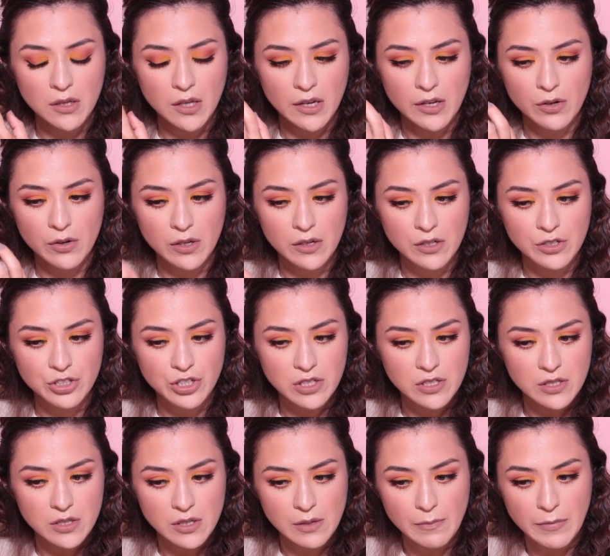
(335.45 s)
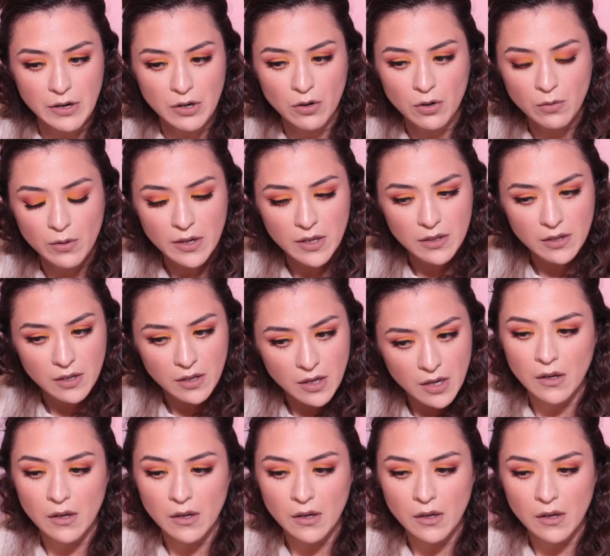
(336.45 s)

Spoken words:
that you can adjust the barrel with.